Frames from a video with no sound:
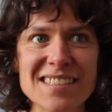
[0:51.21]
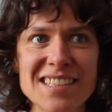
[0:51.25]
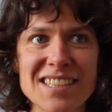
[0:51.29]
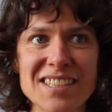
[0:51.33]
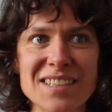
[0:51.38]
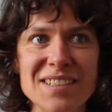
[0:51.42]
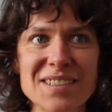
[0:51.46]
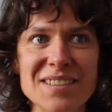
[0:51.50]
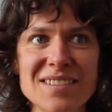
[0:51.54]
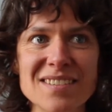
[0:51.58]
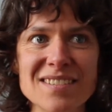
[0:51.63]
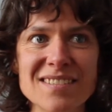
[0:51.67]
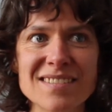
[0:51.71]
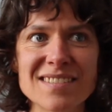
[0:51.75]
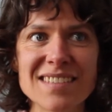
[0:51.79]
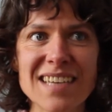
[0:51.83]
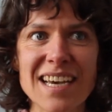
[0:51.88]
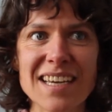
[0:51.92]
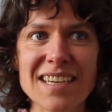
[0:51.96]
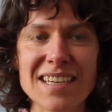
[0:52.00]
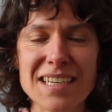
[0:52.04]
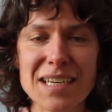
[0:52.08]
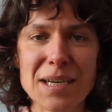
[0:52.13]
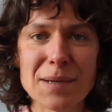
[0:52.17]

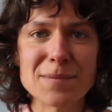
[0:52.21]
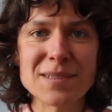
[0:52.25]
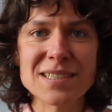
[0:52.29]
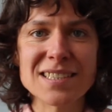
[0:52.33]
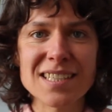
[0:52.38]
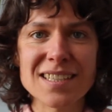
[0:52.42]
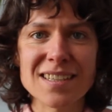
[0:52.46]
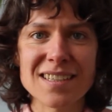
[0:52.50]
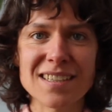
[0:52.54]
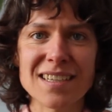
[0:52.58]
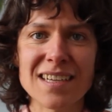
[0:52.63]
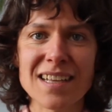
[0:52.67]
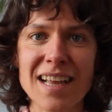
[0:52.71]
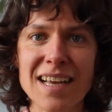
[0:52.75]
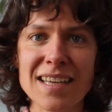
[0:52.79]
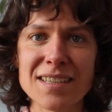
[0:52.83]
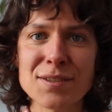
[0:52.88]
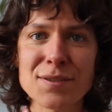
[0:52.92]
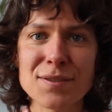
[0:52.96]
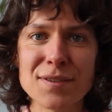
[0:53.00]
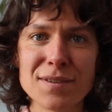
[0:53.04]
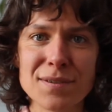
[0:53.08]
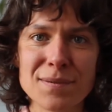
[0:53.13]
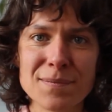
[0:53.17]
kind of come into the
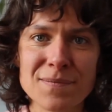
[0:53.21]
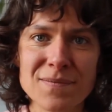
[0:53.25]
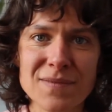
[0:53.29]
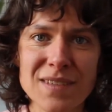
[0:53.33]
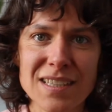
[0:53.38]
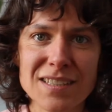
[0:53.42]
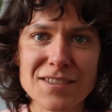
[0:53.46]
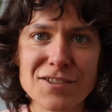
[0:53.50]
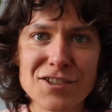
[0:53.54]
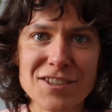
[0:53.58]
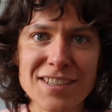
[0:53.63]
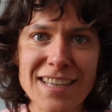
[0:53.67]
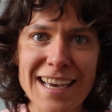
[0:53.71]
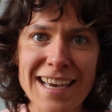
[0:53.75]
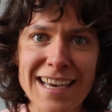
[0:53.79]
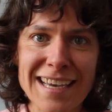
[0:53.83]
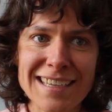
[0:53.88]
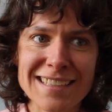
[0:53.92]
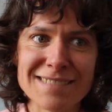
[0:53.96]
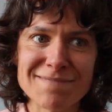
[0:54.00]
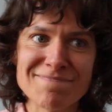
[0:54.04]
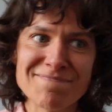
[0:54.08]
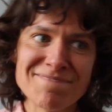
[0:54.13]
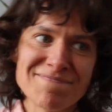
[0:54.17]
classroom each
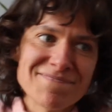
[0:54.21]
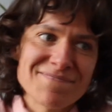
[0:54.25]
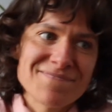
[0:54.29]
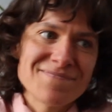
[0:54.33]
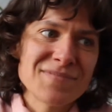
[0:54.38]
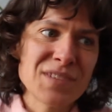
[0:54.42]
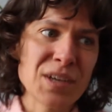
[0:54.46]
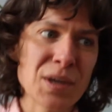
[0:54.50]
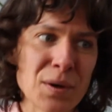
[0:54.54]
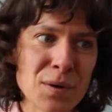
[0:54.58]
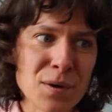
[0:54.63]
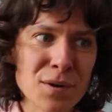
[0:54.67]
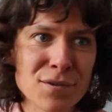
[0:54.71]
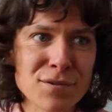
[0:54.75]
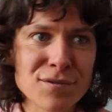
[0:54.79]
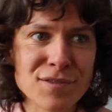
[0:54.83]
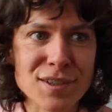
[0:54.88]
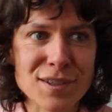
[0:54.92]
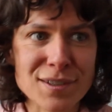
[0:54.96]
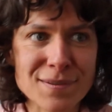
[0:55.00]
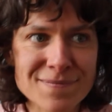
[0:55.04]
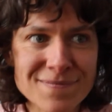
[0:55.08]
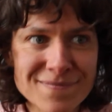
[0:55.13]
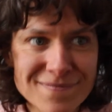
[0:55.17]
day and go
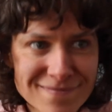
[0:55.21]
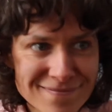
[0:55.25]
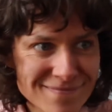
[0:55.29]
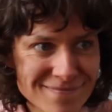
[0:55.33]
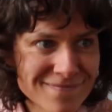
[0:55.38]
over